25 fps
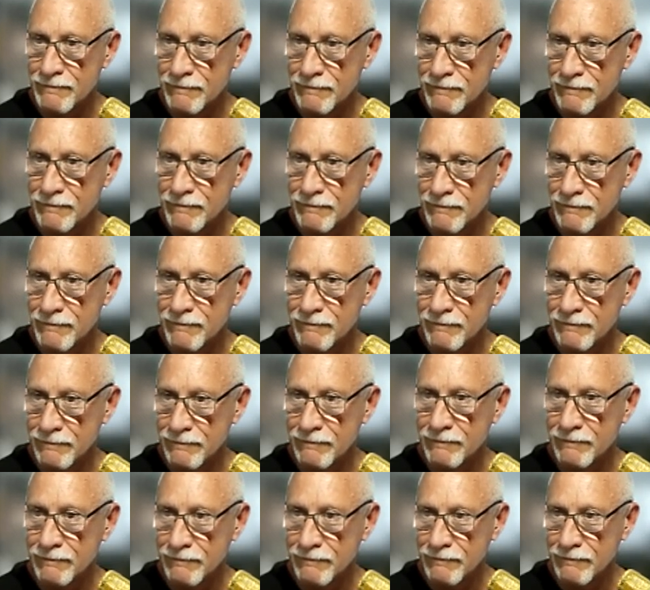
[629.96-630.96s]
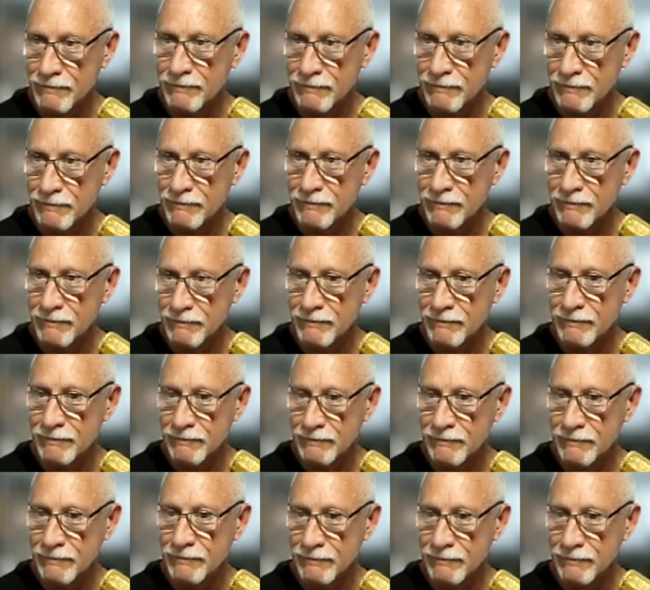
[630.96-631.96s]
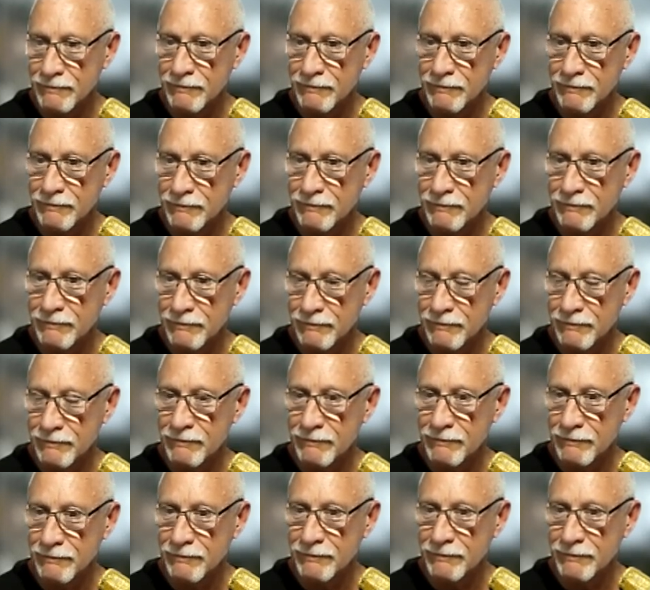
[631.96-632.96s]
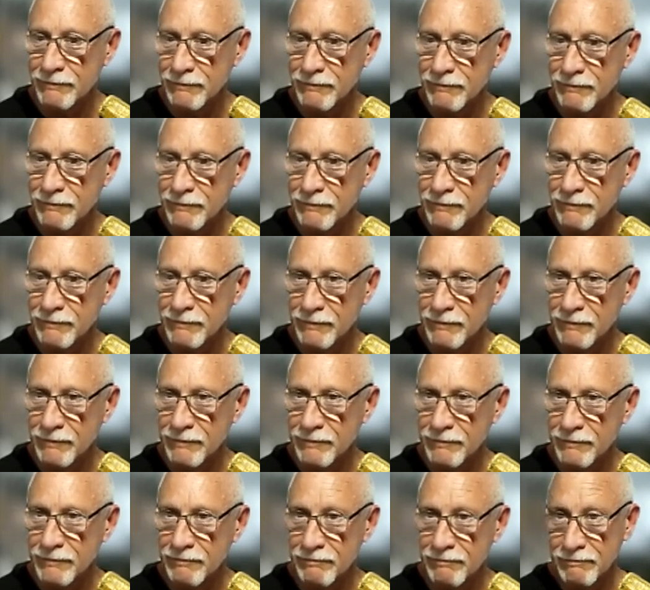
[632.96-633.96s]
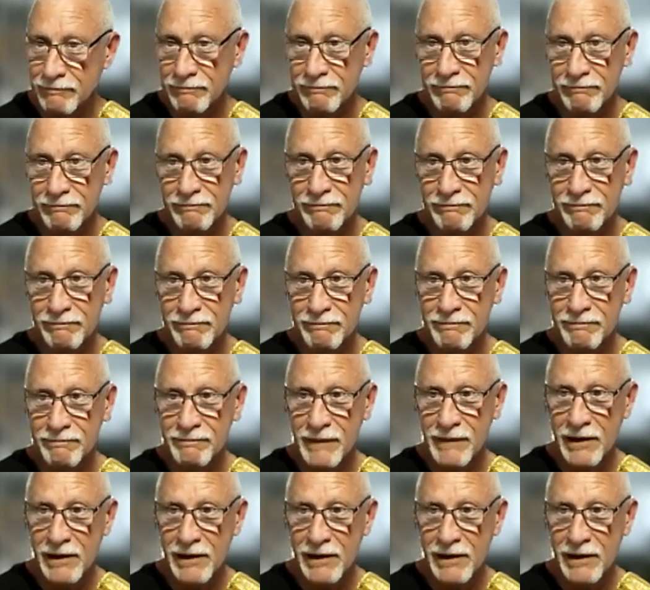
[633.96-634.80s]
(silent)